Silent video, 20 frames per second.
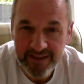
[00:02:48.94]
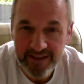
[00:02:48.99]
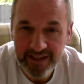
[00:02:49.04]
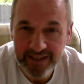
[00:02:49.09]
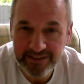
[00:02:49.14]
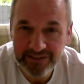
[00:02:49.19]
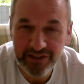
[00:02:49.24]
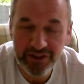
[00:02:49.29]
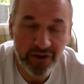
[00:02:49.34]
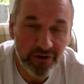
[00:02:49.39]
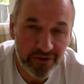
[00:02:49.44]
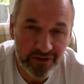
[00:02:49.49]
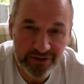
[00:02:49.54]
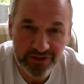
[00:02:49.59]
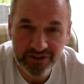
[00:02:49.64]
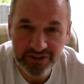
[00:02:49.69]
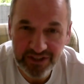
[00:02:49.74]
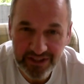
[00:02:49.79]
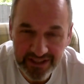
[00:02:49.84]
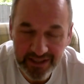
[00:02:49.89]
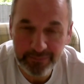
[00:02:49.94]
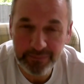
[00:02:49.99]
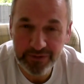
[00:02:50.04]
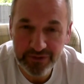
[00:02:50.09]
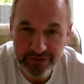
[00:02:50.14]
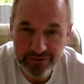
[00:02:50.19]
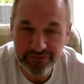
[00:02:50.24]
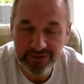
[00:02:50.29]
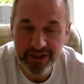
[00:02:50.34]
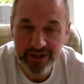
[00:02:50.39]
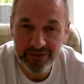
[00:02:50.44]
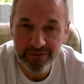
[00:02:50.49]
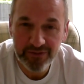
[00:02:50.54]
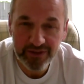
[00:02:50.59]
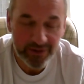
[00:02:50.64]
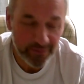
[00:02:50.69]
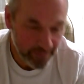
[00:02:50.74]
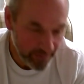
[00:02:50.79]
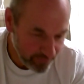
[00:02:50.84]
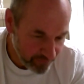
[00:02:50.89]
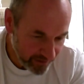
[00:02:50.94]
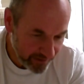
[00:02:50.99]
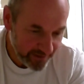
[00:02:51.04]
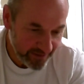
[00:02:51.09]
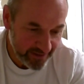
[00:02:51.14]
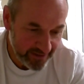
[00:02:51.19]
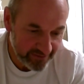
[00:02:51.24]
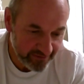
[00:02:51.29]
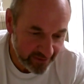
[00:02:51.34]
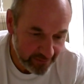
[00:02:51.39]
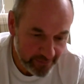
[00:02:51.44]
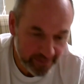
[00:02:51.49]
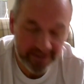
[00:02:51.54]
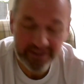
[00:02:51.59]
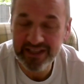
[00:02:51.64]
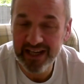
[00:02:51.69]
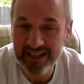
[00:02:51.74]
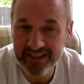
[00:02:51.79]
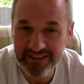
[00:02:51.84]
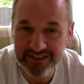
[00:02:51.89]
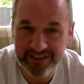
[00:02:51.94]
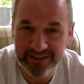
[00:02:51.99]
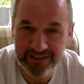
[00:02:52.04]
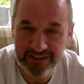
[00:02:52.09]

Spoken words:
As long as the shepherd's around, they'll be relatively protected.